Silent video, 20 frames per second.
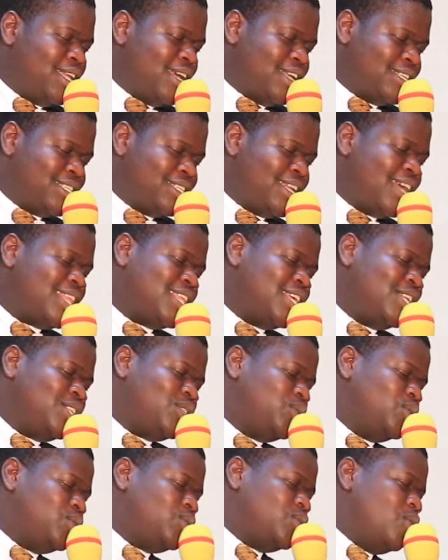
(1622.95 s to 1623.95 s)
it has nothing
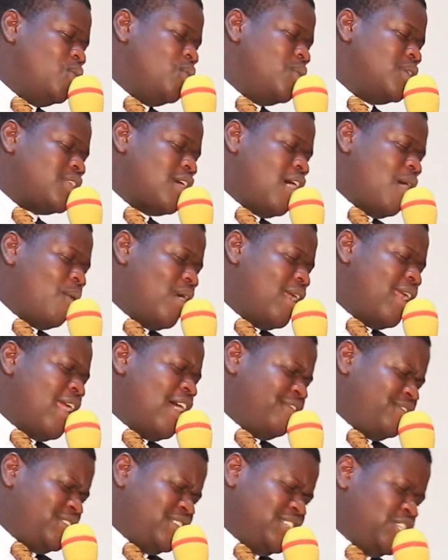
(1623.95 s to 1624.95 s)
to do with our
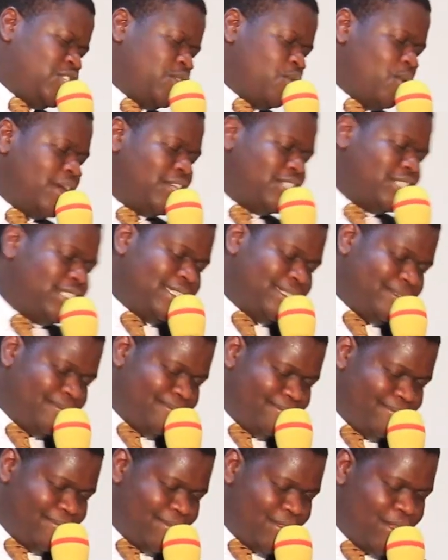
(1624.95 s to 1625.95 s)
life situation.
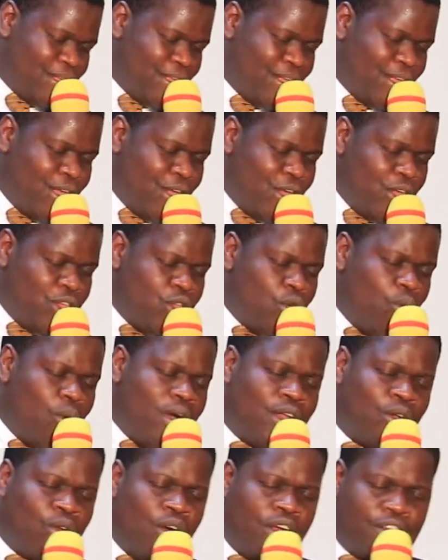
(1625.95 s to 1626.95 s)
You
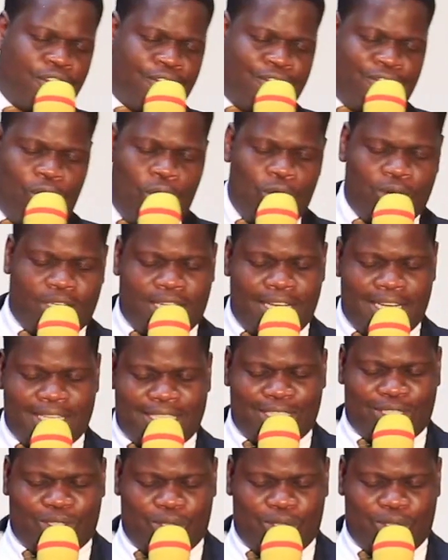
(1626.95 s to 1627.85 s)
were not voted